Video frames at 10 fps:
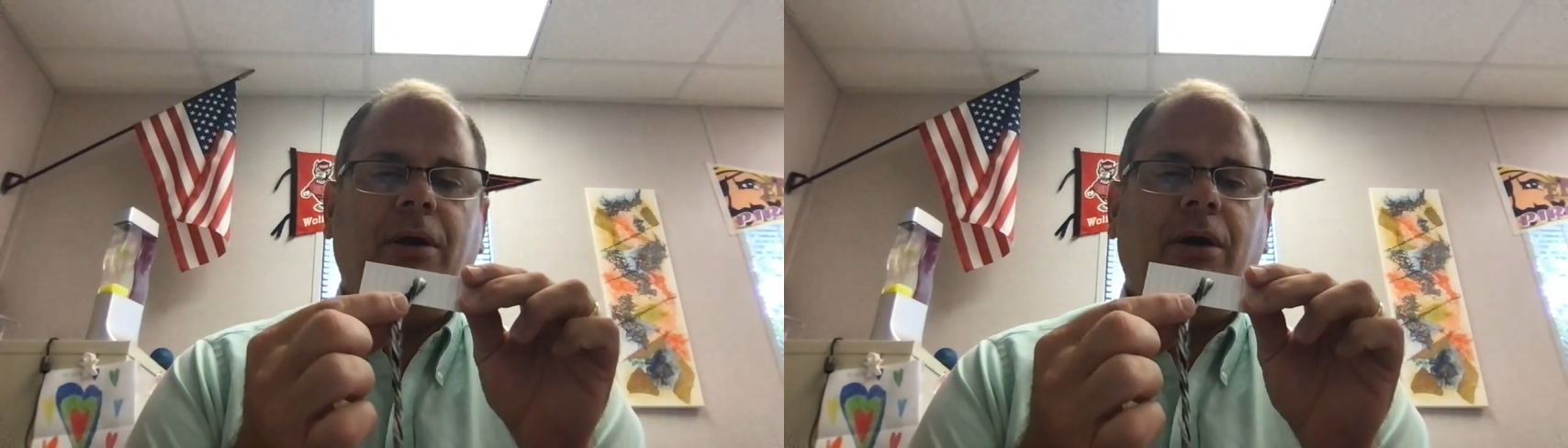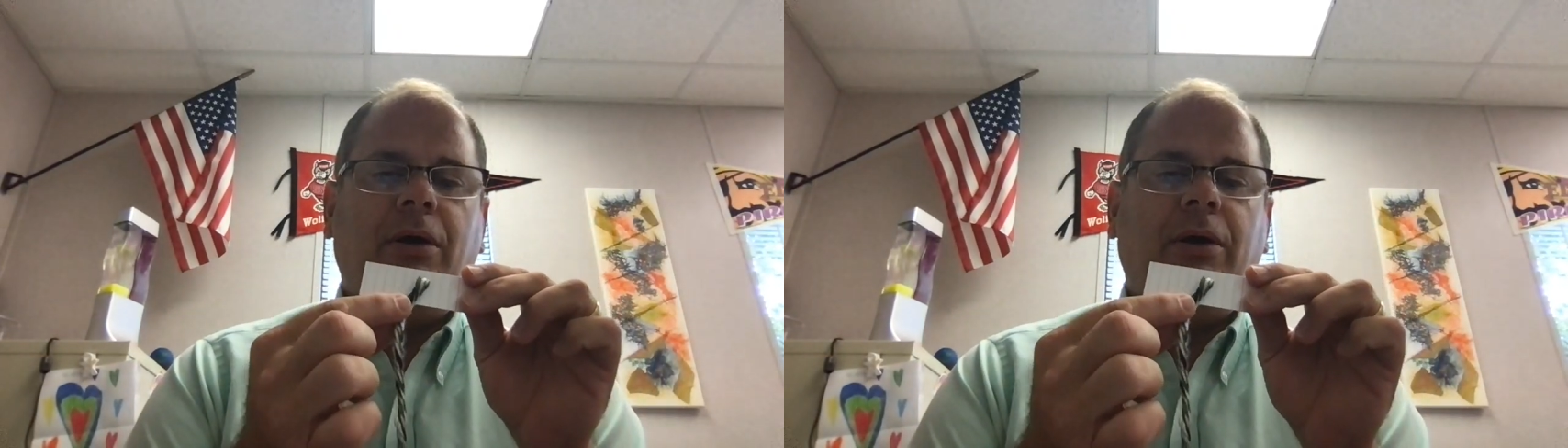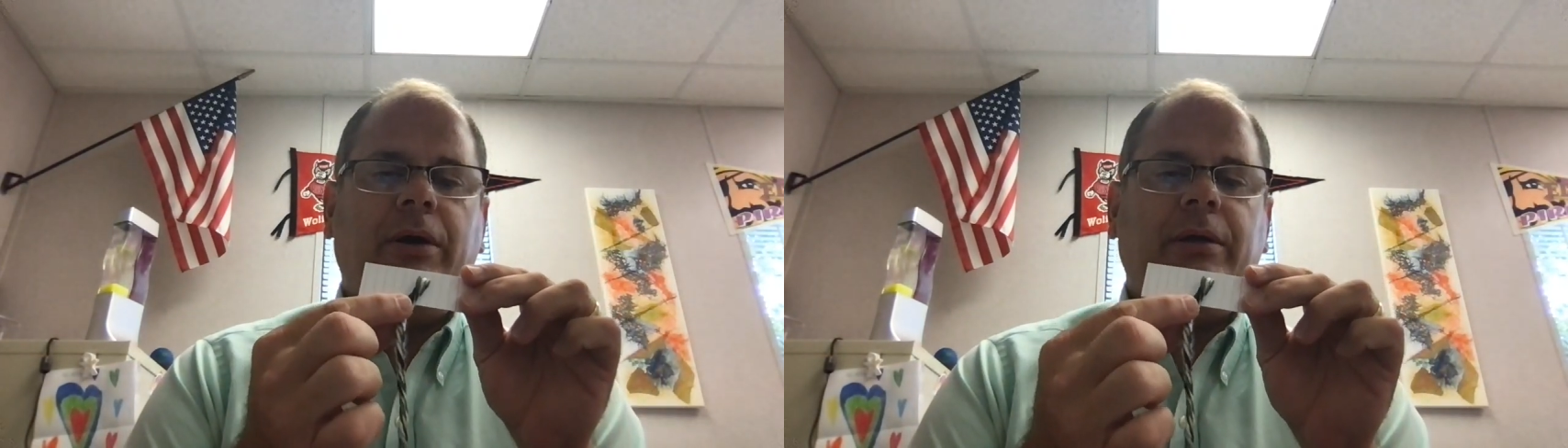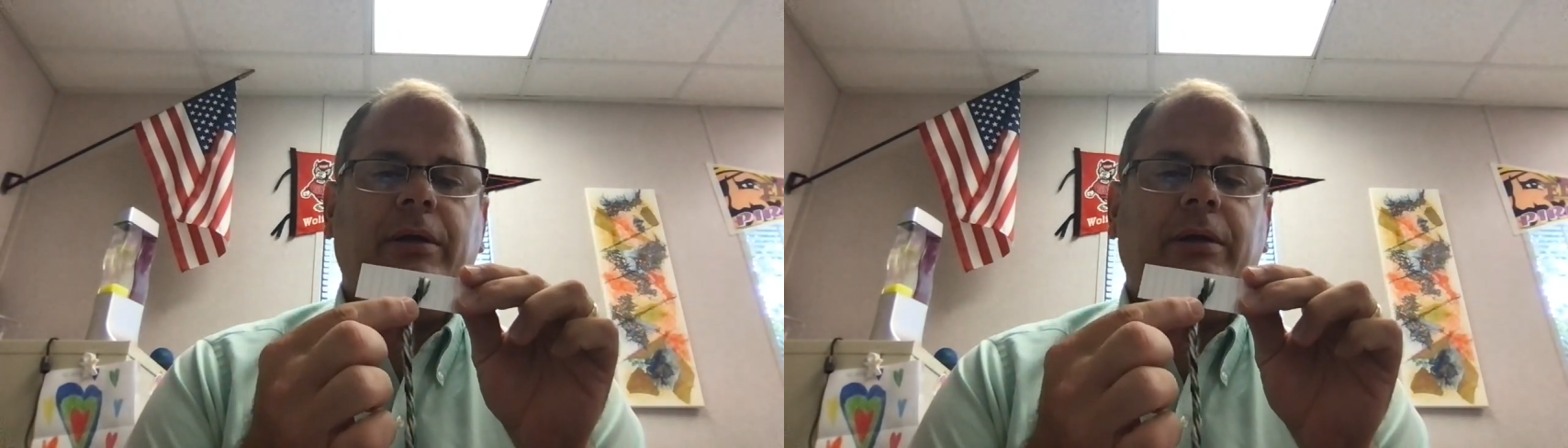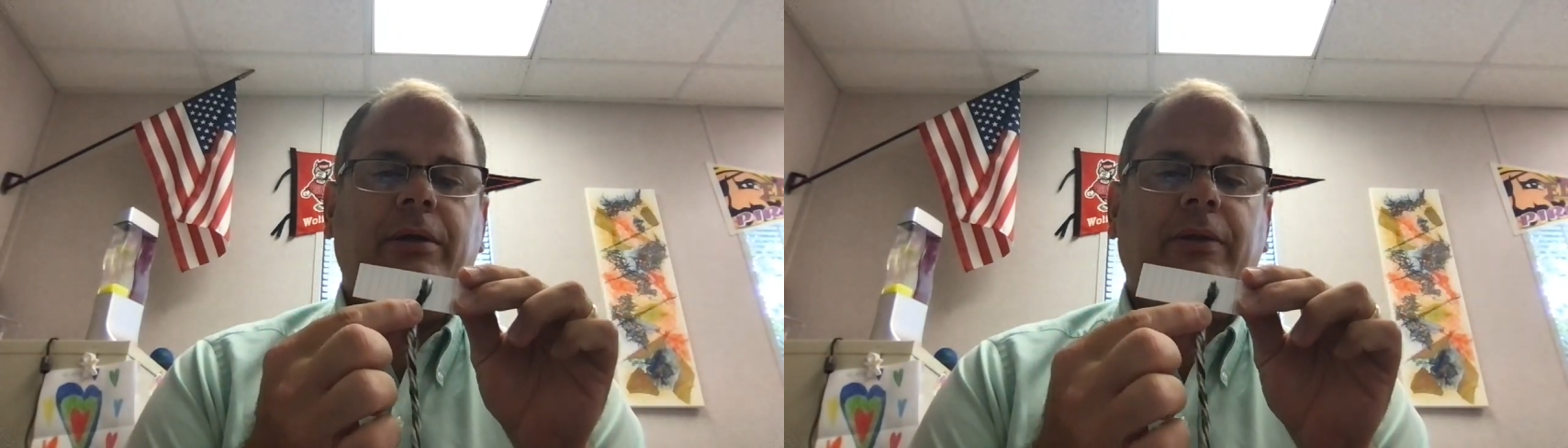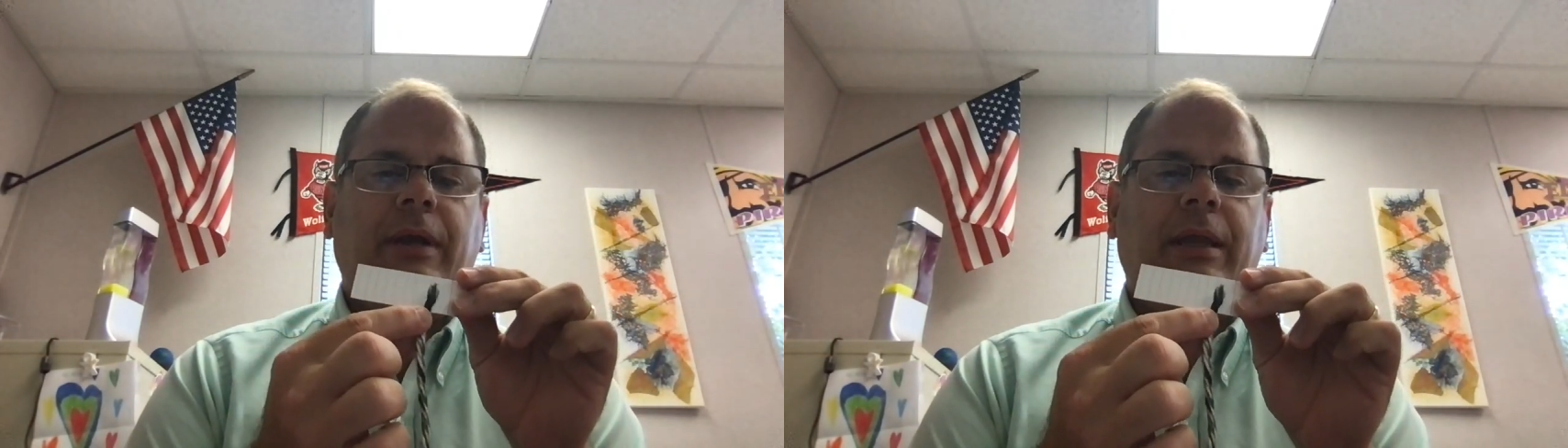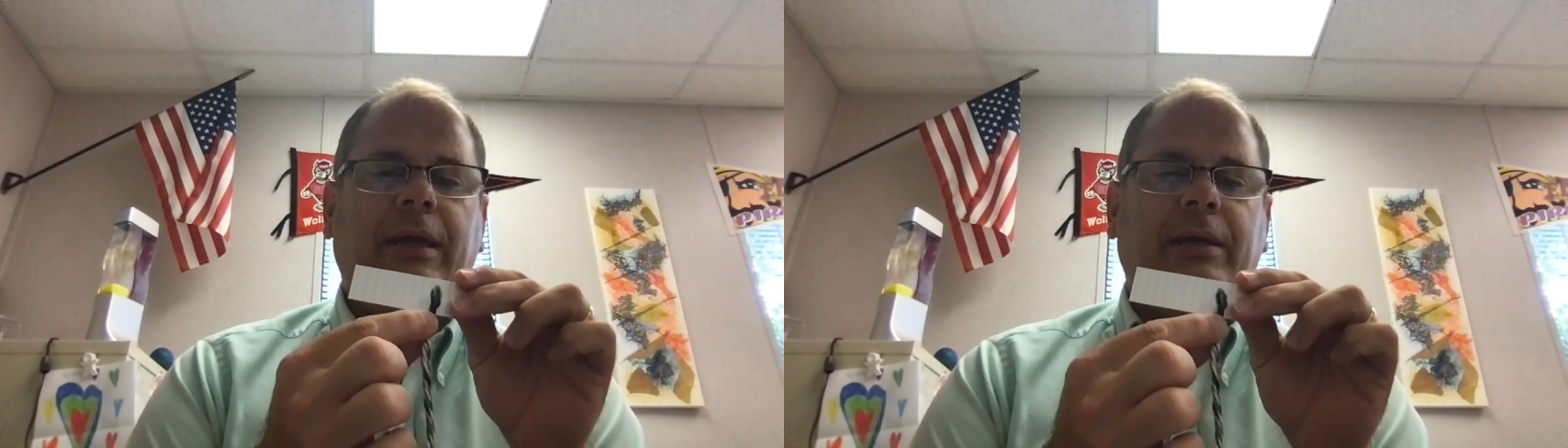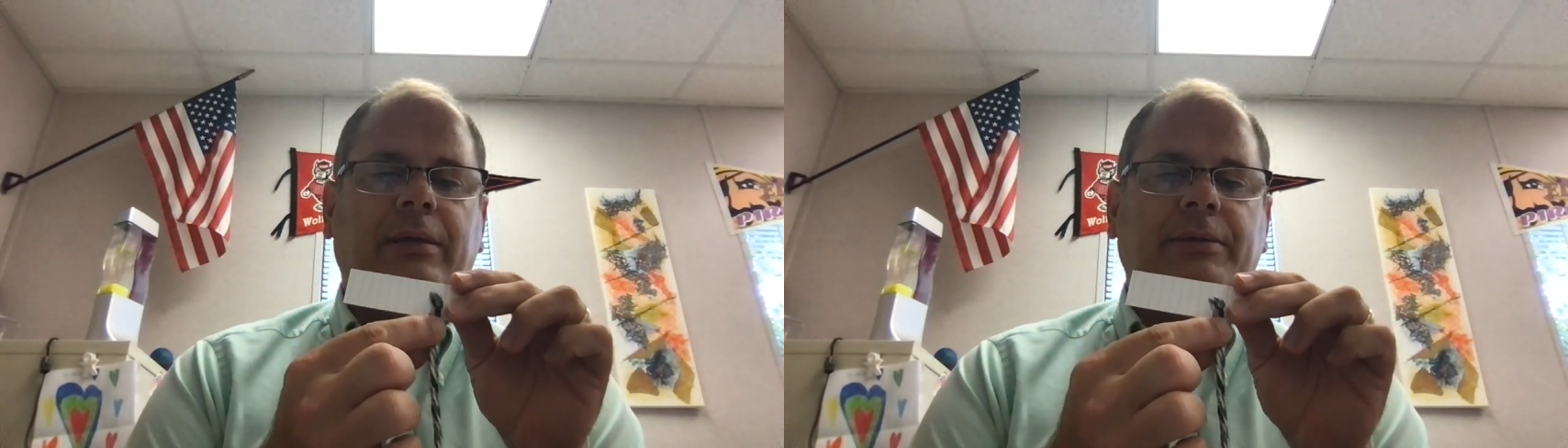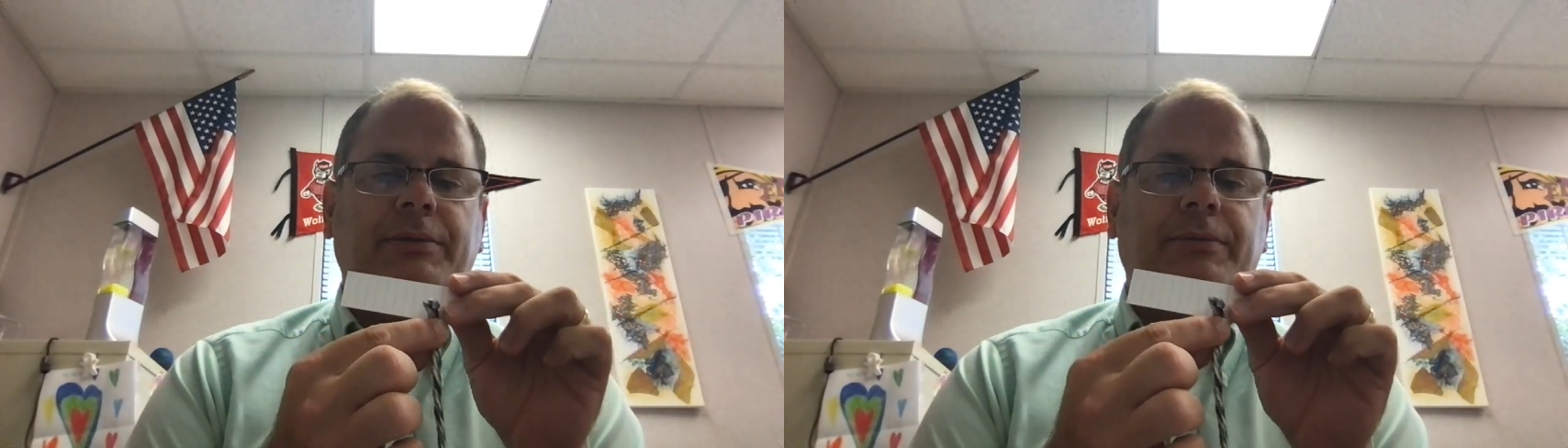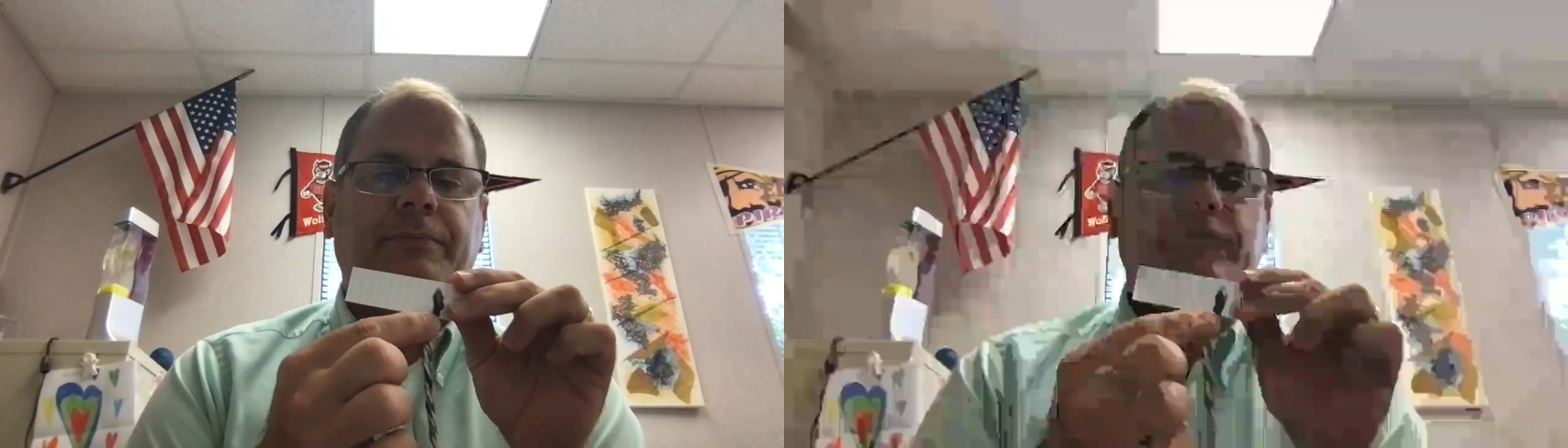on the lines